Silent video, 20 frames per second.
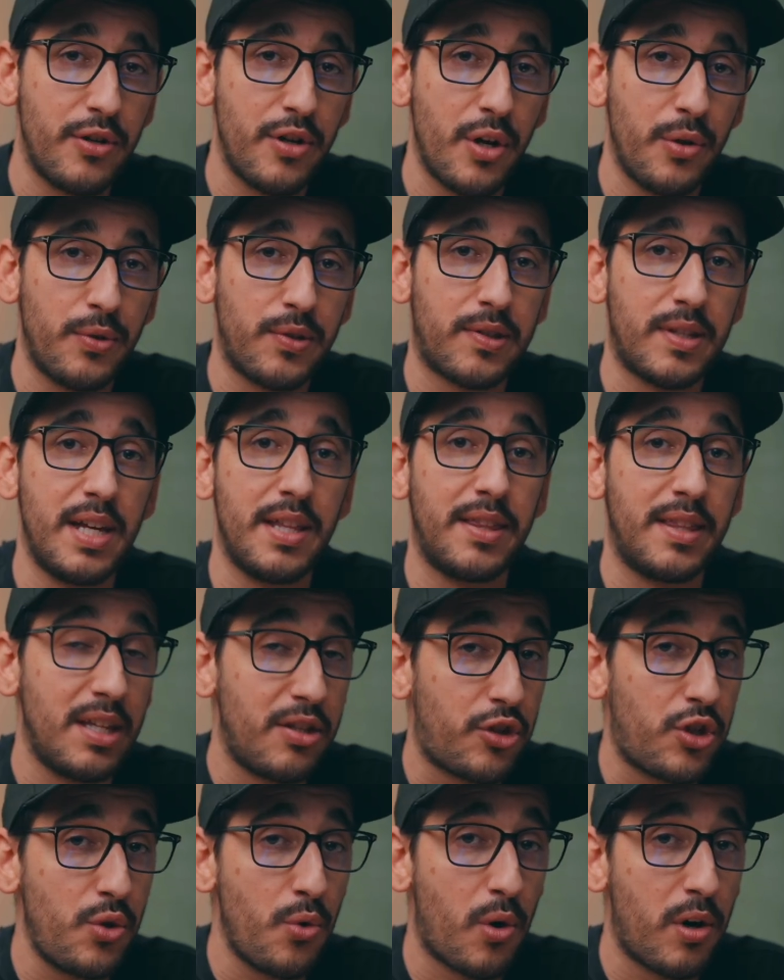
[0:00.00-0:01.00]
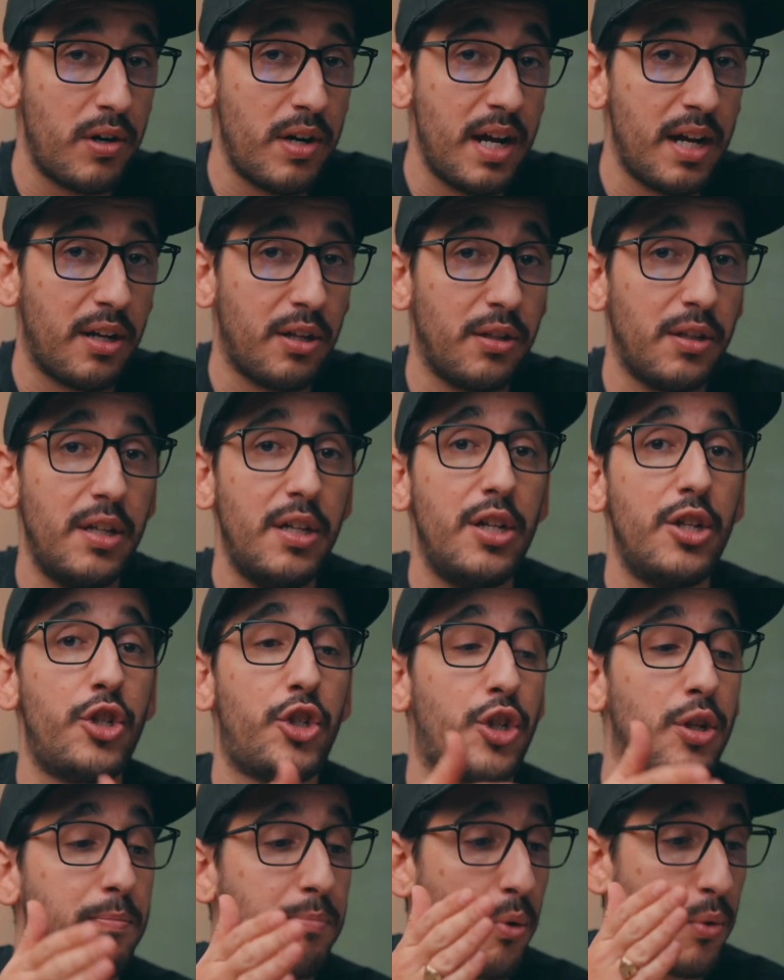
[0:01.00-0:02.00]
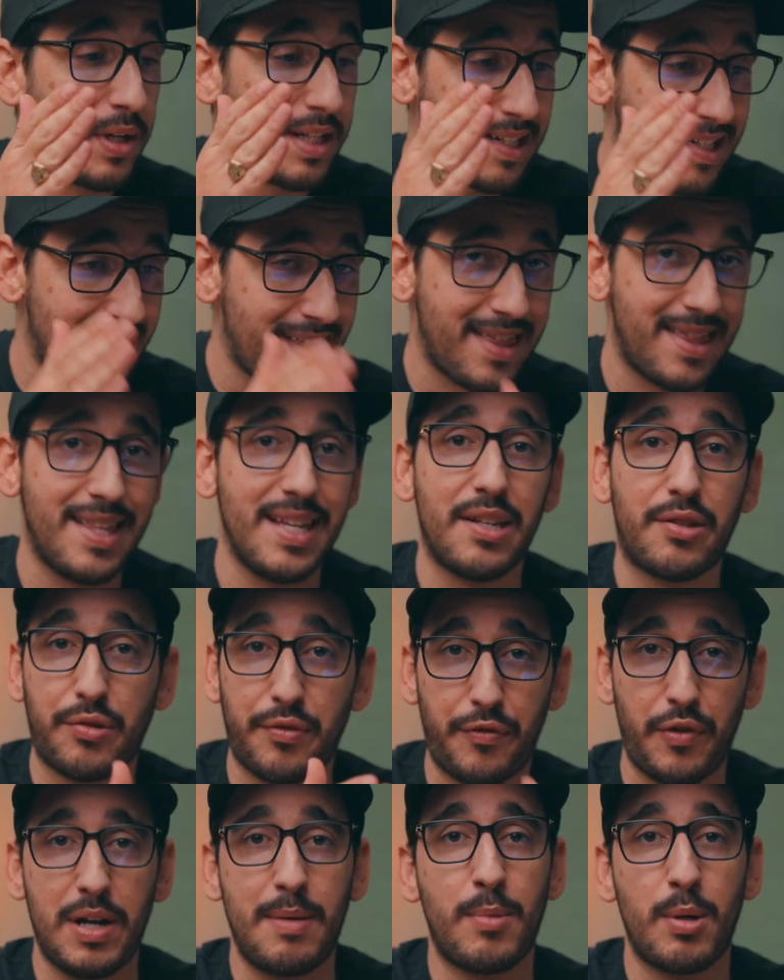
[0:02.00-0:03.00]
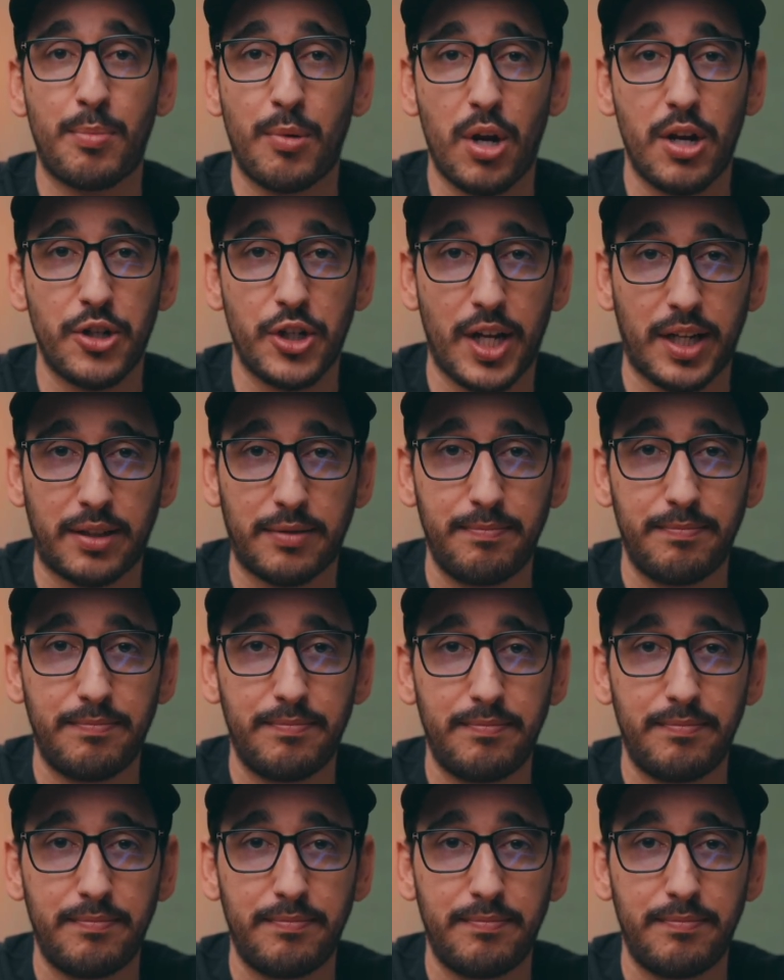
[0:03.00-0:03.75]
knows that this URL should point to this Framer project.